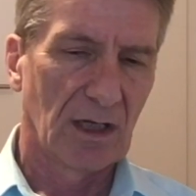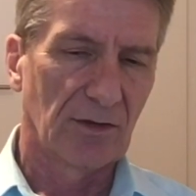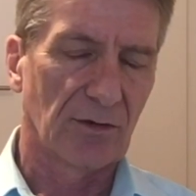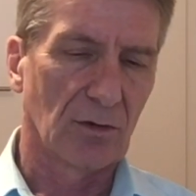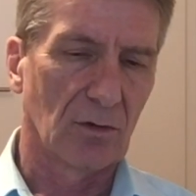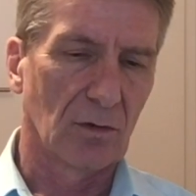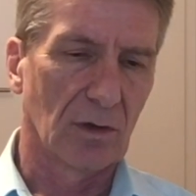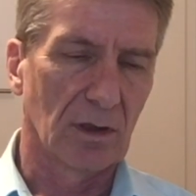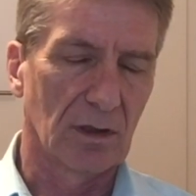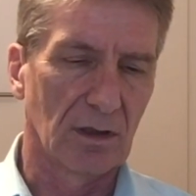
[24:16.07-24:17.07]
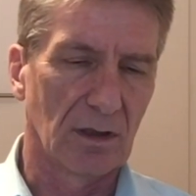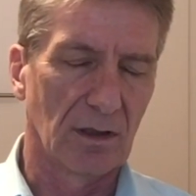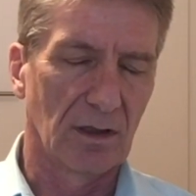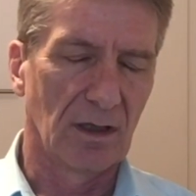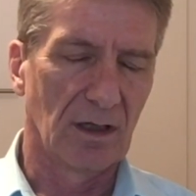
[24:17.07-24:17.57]
So
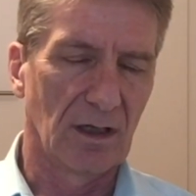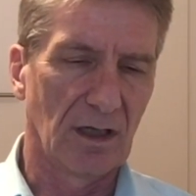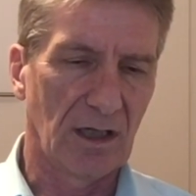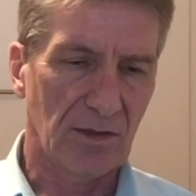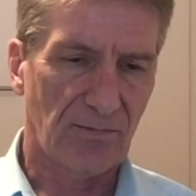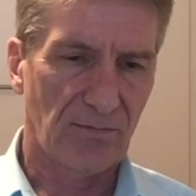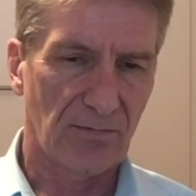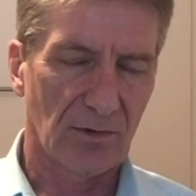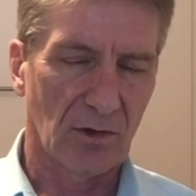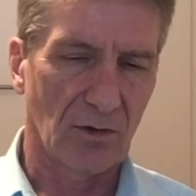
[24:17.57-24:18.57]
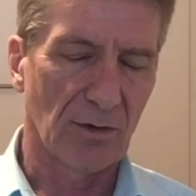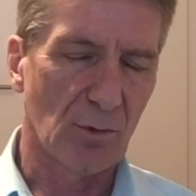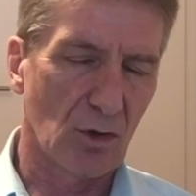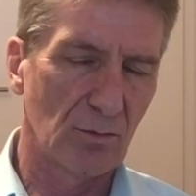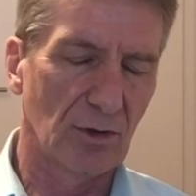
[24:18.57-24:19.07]
if or the
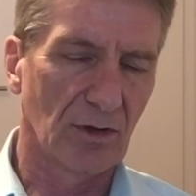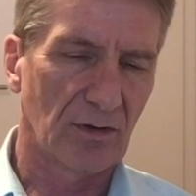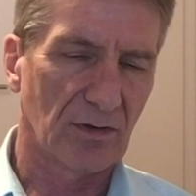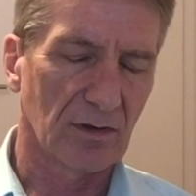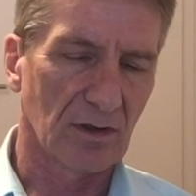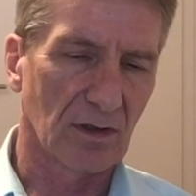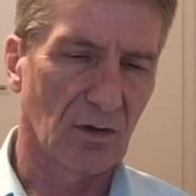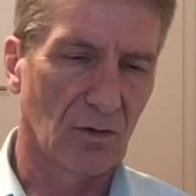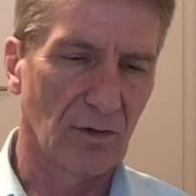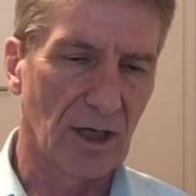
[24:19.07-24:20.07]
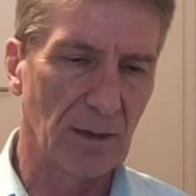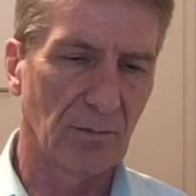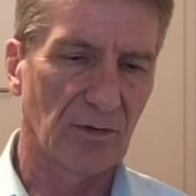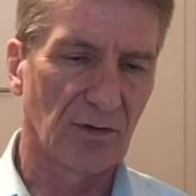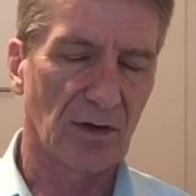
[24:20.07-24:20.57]
moment
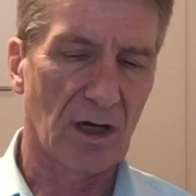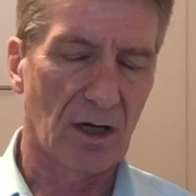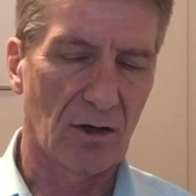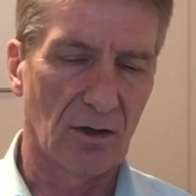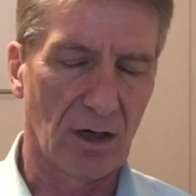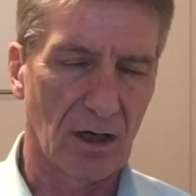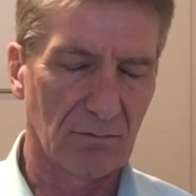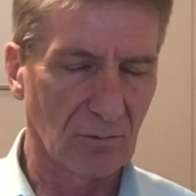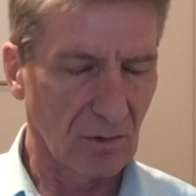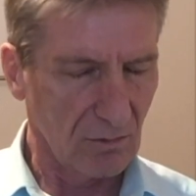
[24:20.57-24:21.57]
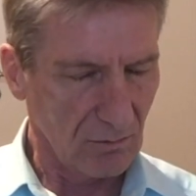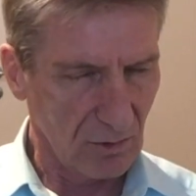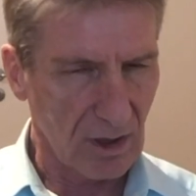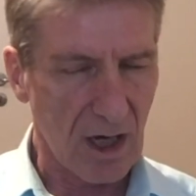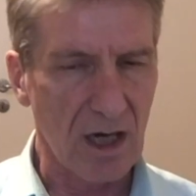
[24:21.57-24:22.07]
OEMs
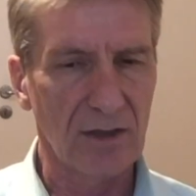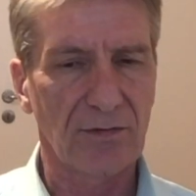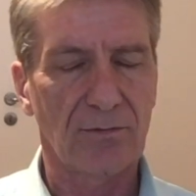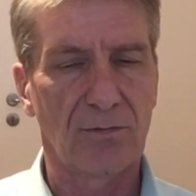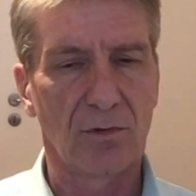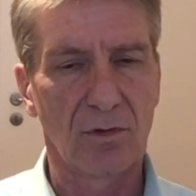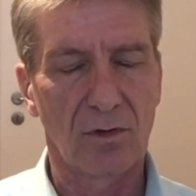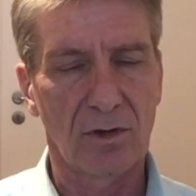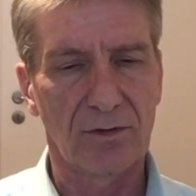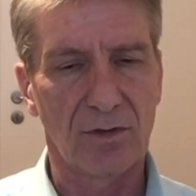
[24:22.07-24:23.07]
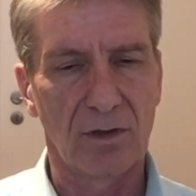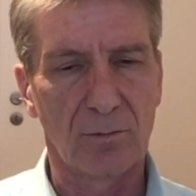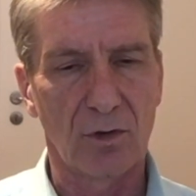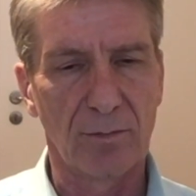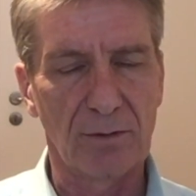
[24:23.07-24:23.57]
will ask for longer term
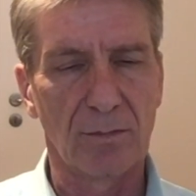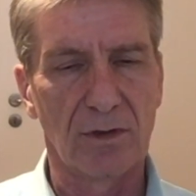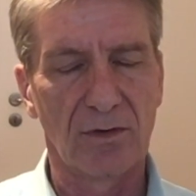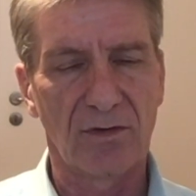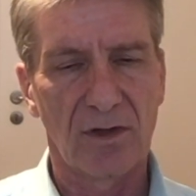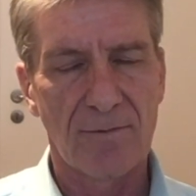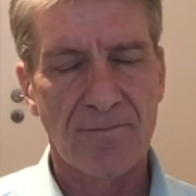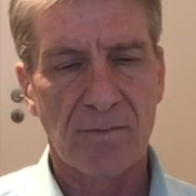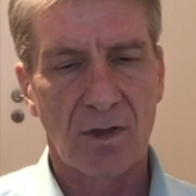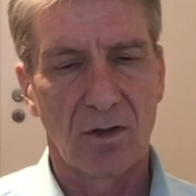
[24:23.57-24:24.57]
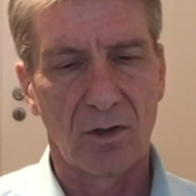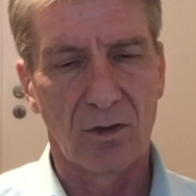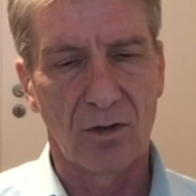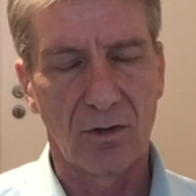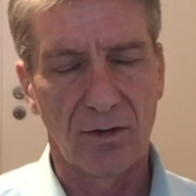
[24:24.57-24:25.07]
commitments
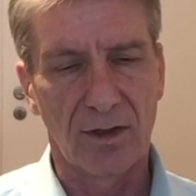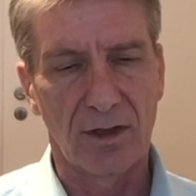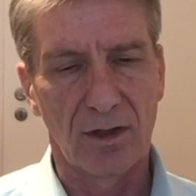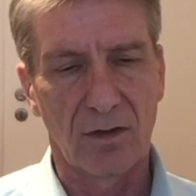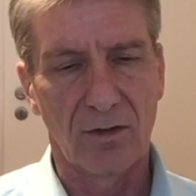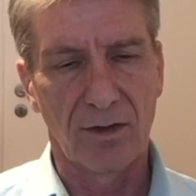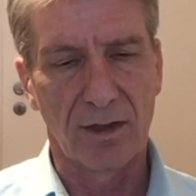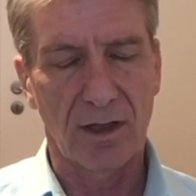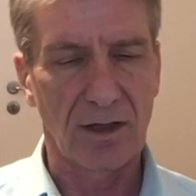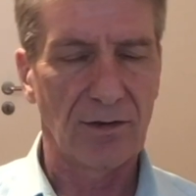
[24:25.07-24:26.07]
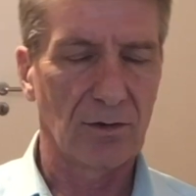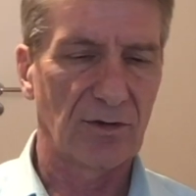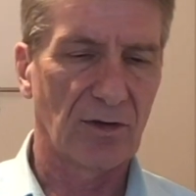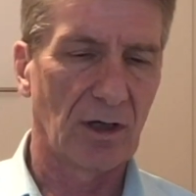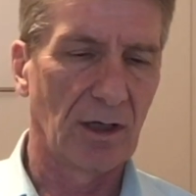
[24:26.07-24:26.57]
on the cathode
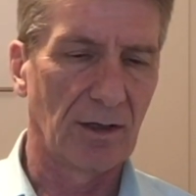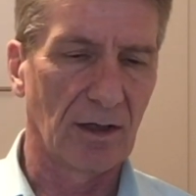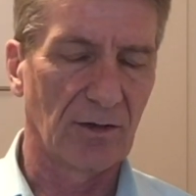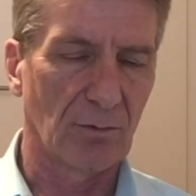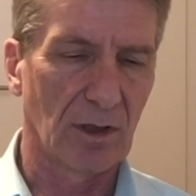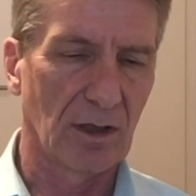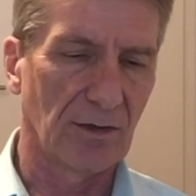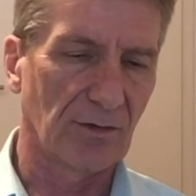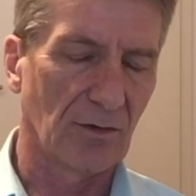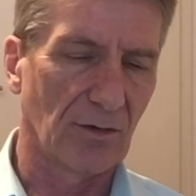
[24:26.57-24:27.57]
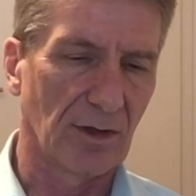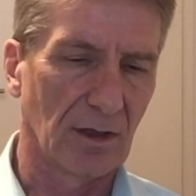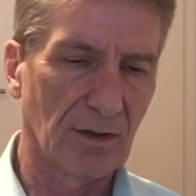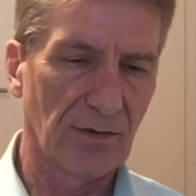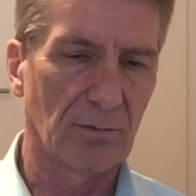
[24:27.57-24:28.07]
side as well as on the
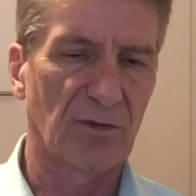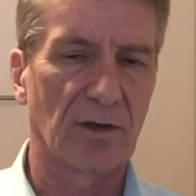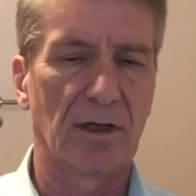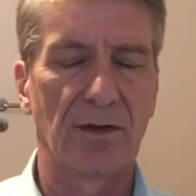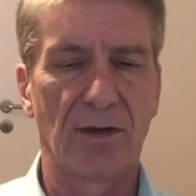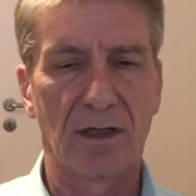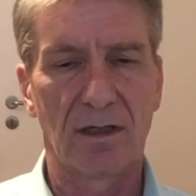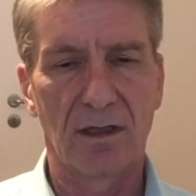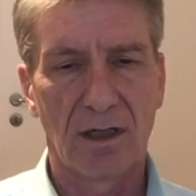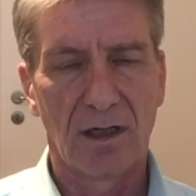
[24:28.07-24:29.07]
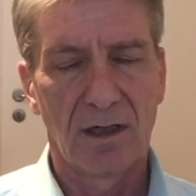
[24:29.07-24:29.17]
lithium side, then